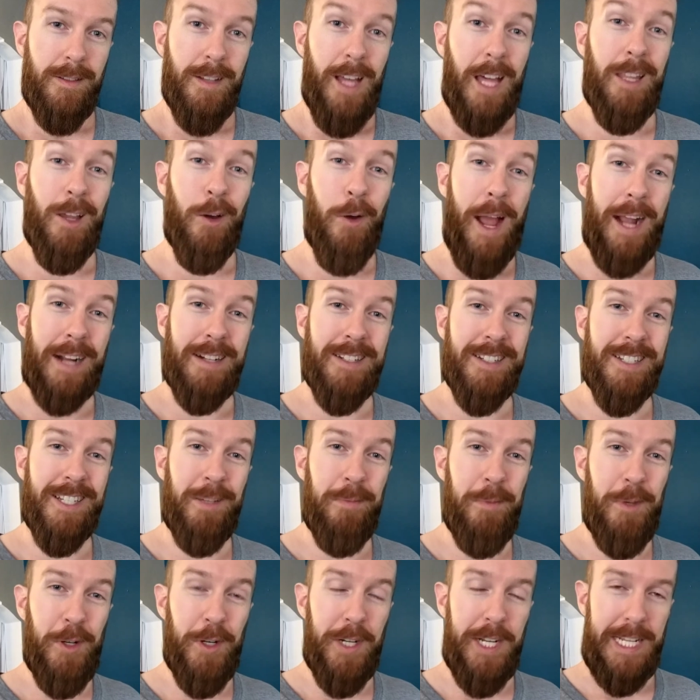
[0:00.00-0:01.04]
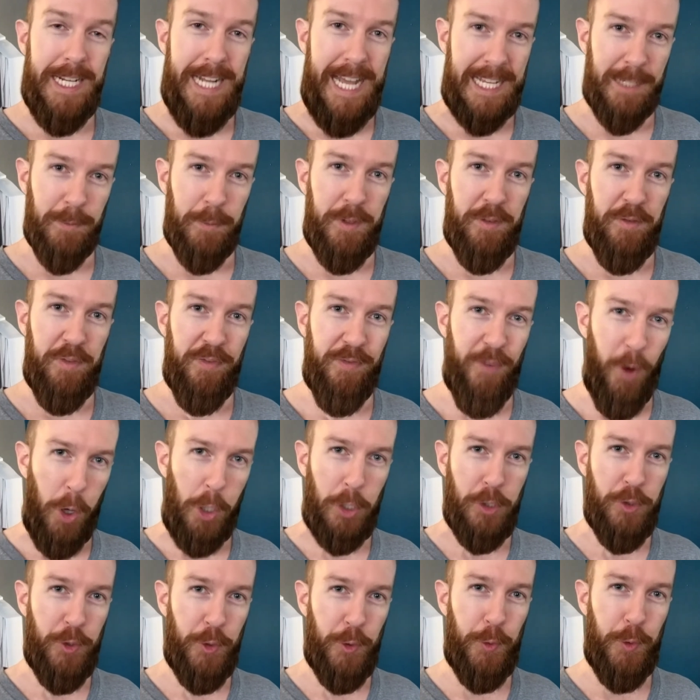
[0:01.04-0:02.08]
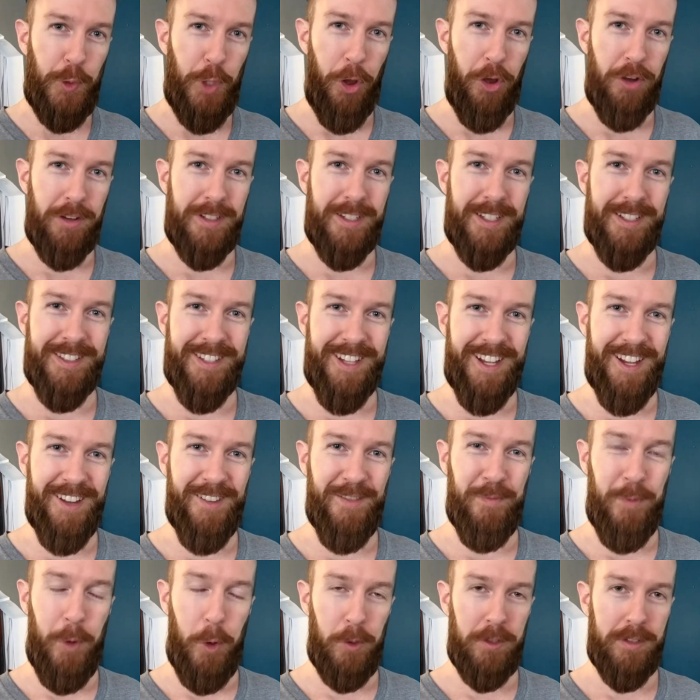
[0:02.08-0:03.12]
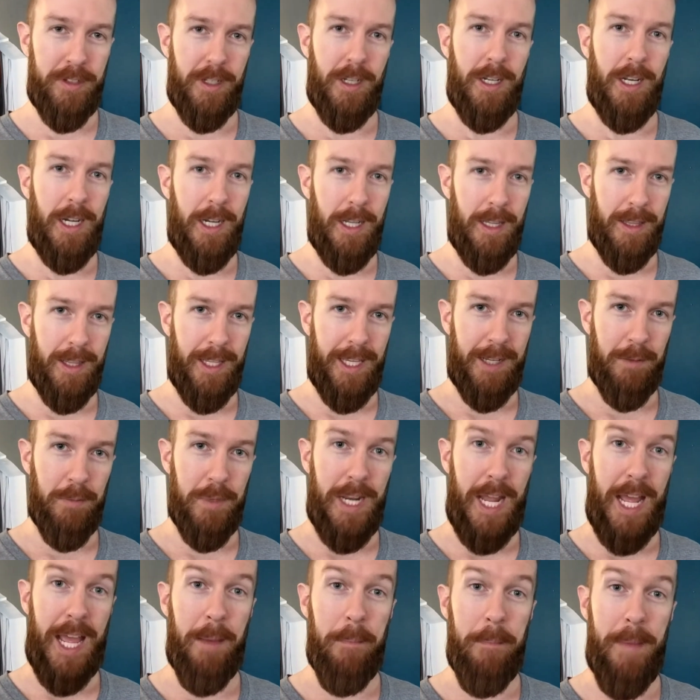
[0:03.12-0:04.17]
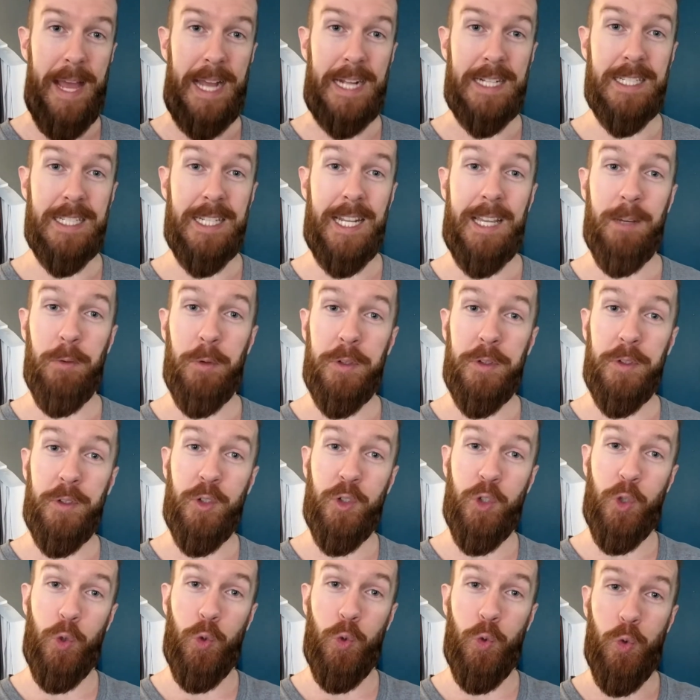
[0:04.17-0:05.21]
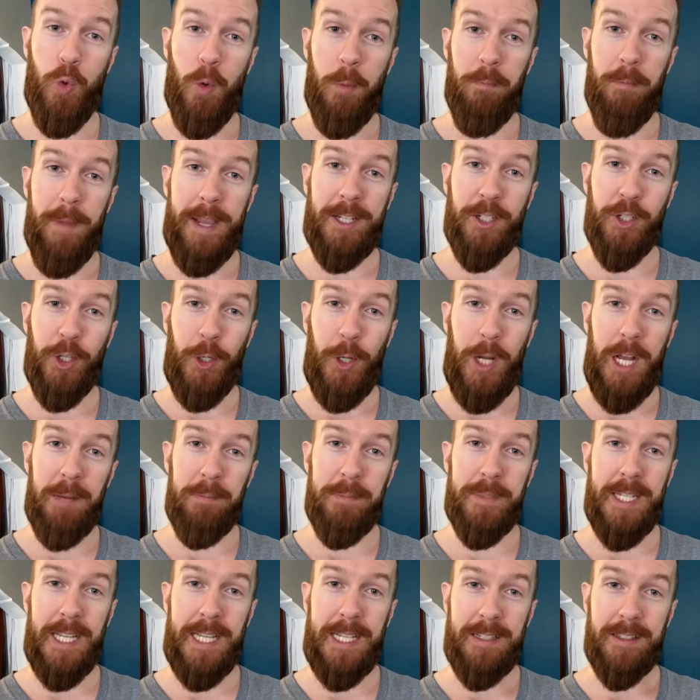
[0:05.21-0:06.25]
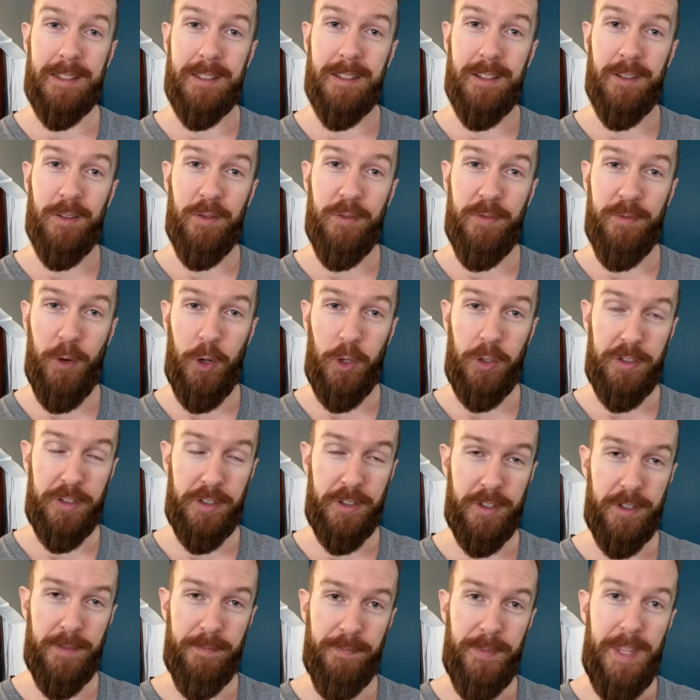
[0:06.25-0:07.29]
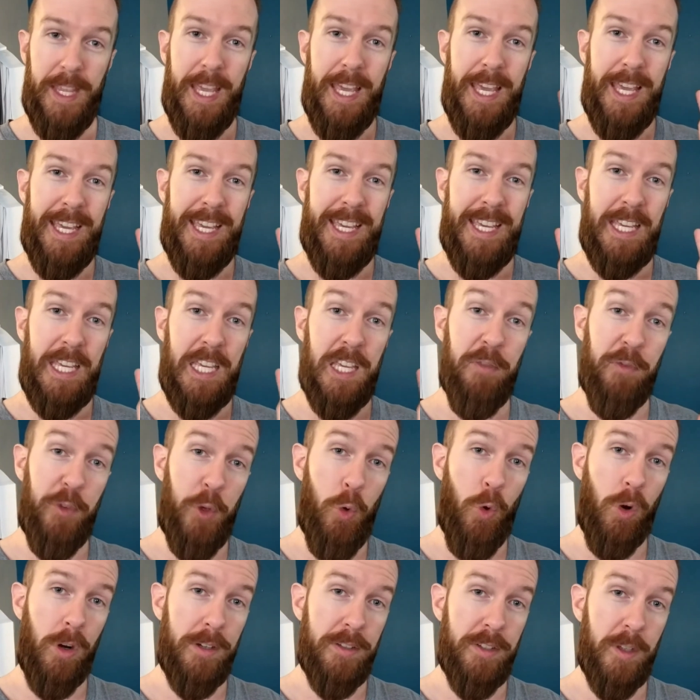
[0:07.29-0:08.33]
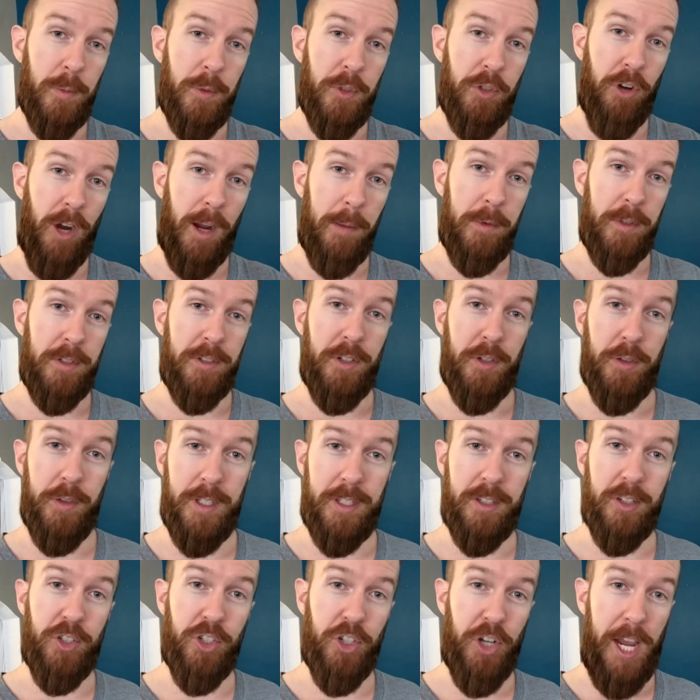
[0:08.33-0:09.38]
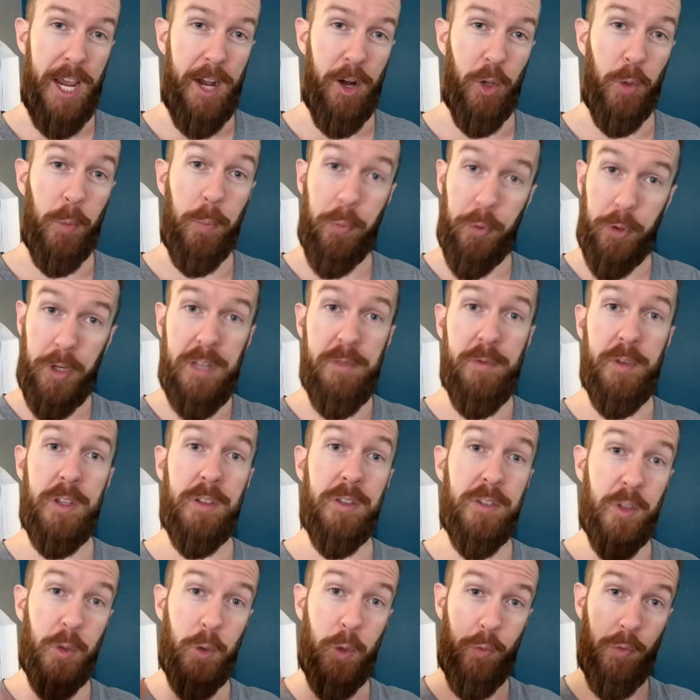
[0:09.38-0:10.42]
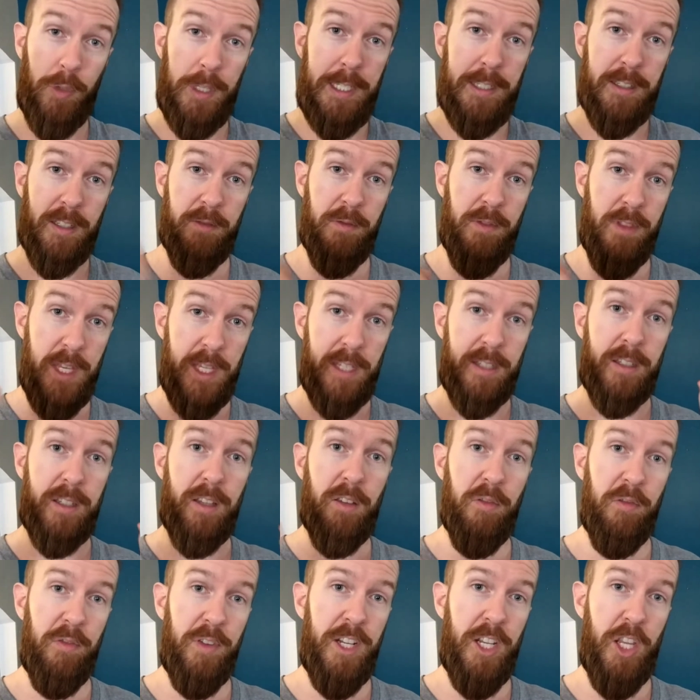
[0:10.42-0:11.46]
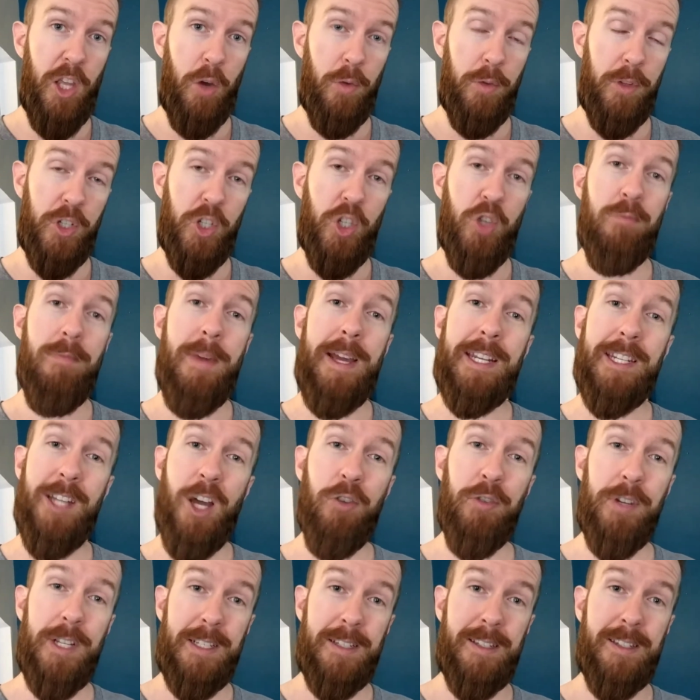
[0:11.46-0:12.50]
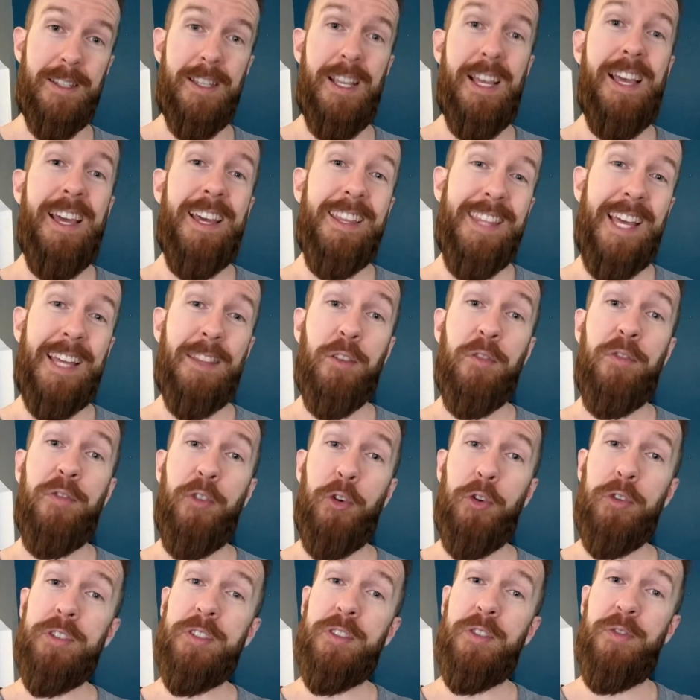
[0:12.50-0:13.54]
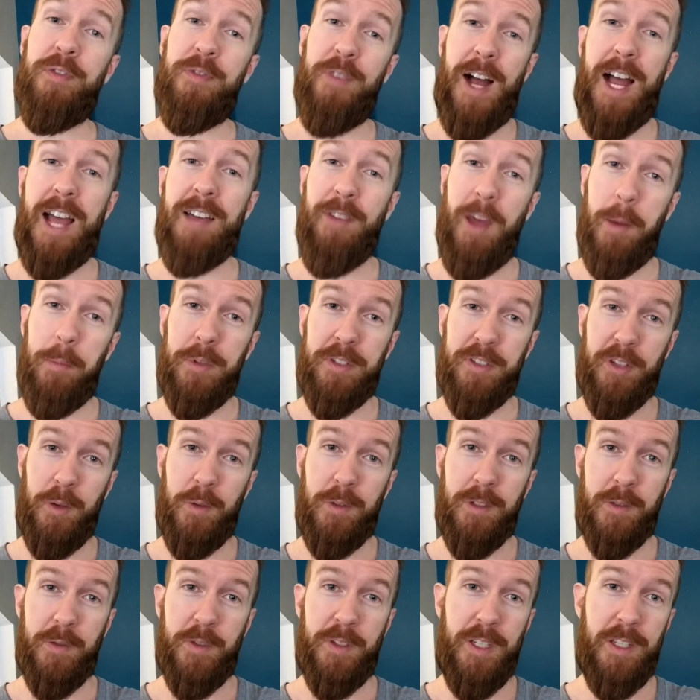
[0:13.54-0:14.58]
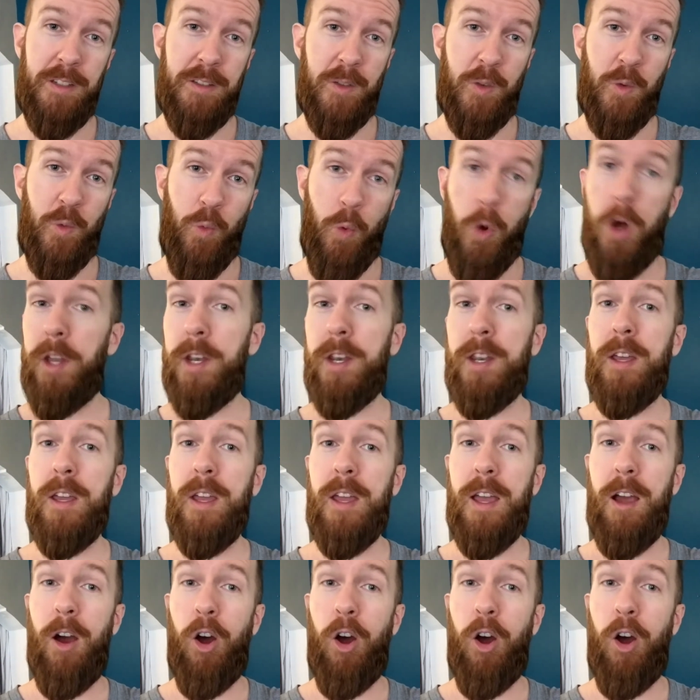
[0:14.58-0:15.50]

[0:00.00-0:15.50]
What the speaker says: Hello acting community, it has been far too long since I have posted anything, but I am back today with two major updates. First, if you are a subscriber to this channel previous to the release of this video, then you may notice that the first 5 episodes of Season 1